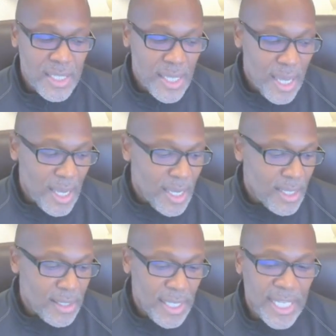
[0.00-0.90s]

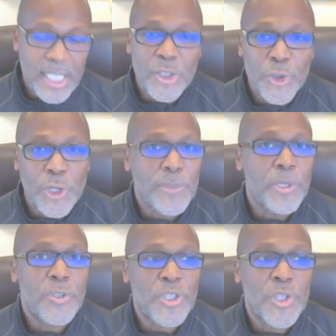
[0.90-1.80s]
It
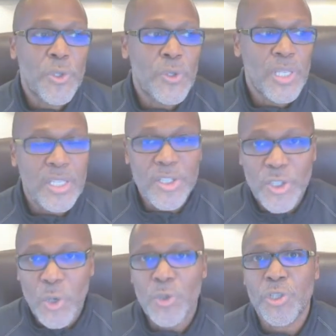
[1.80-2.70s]
contributes to the
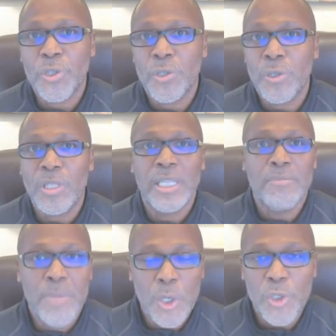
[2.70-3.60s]
social,
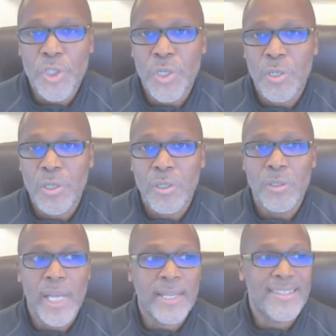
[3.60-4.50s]

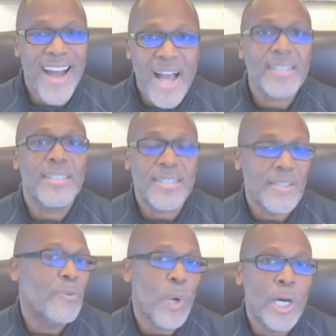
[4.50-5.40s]
emotional, and
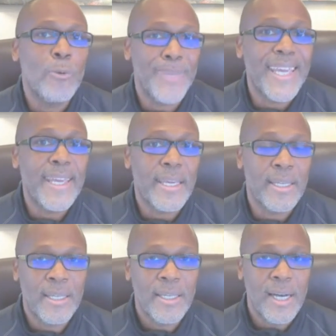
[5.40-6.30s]
cognitive
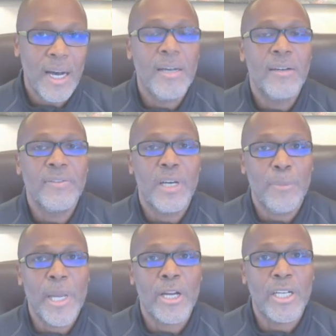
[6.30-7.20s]
well-being of
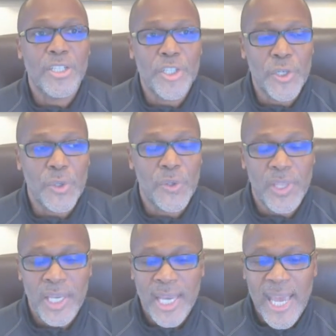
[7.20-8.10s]
America's youth.
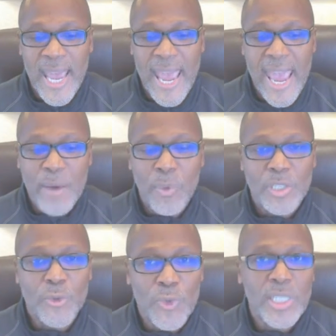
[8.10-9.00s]
And
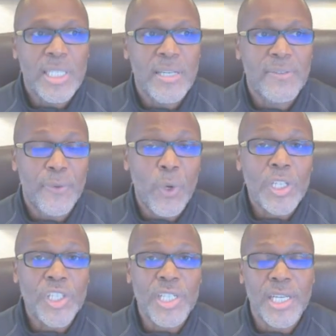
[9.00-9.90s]
what's really
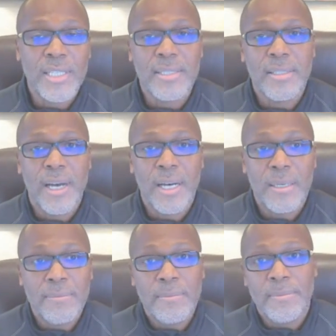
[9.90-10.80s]
unfortunate,
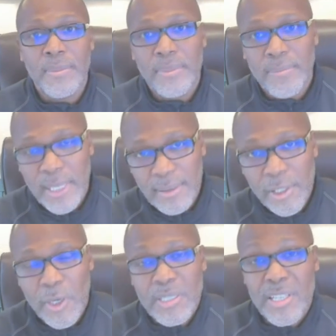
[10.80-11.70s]

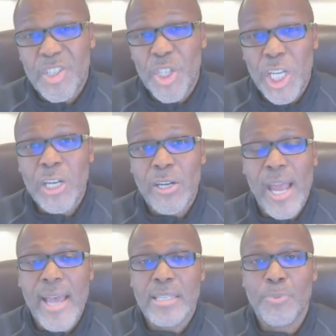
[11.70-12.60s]
as this year
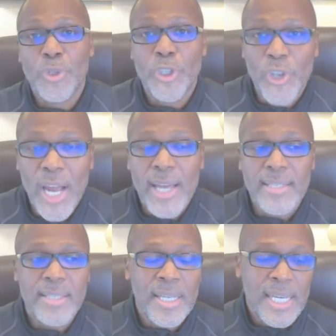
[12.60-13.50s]
has
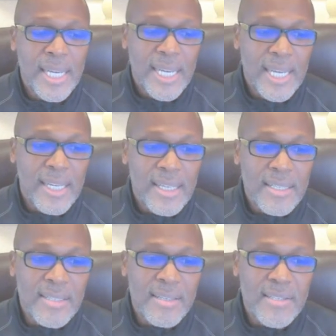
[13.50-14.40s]
progressed,
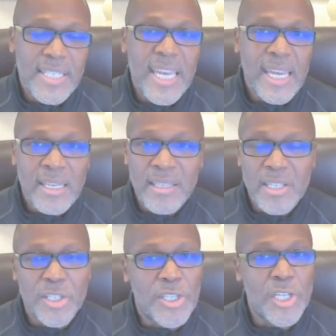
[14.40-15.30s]
is seeing
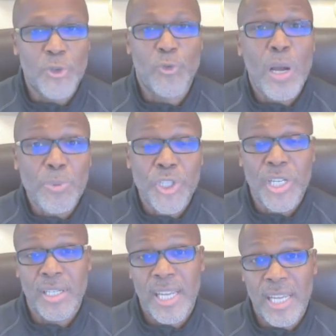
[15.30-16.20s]
this
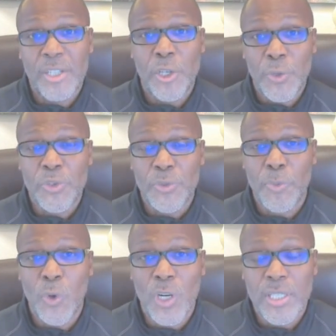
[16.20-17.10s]
disruption in youth
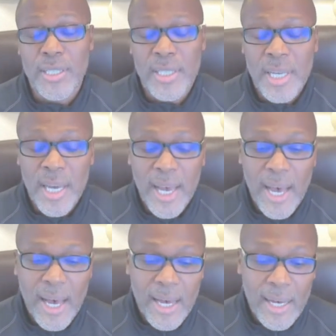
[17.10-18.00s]
sports,
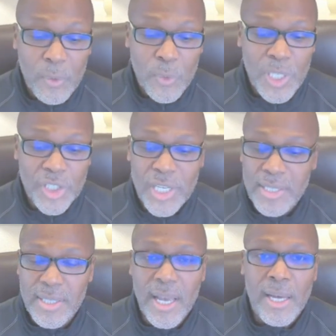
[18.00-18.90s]
which
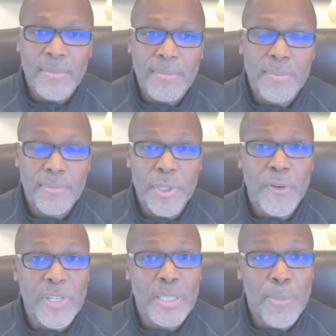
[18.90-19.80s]
has
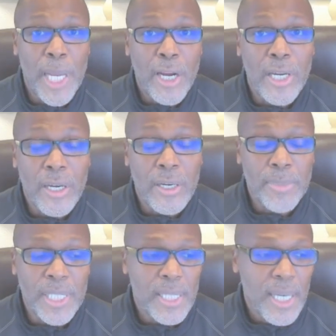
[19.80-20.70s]
served as a barrier
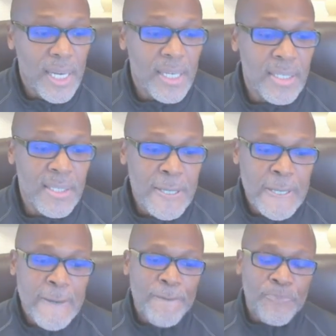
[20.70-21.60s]
because
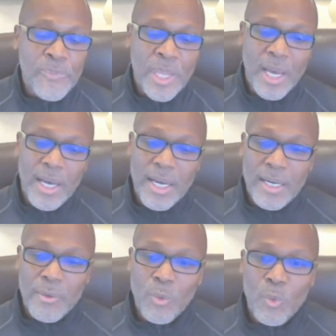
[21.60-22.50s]

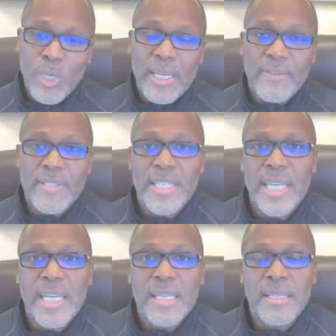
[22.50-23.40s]
we have
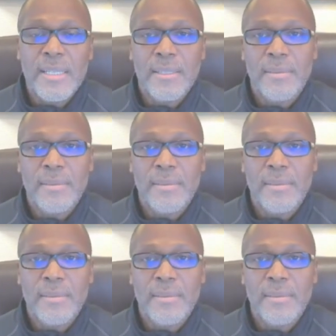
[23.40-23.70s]
seen,